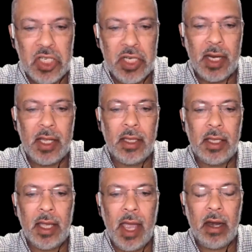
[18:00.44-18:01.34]

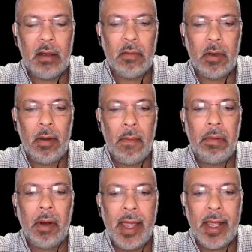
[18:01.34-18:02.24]
anything, and
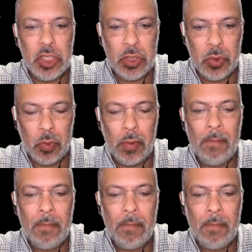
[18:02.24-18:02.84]
plans do.